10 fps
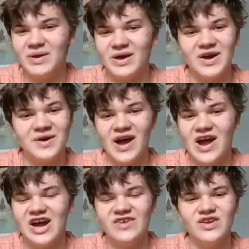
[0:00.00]
No, I'm not.
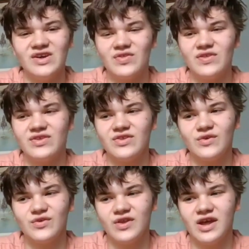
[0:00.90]
I have nothing to
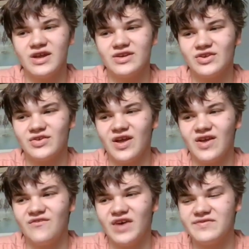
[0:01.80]
do today until
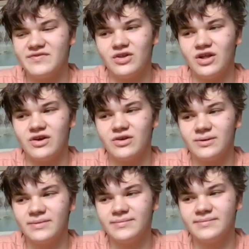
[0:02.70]
like five o'clock.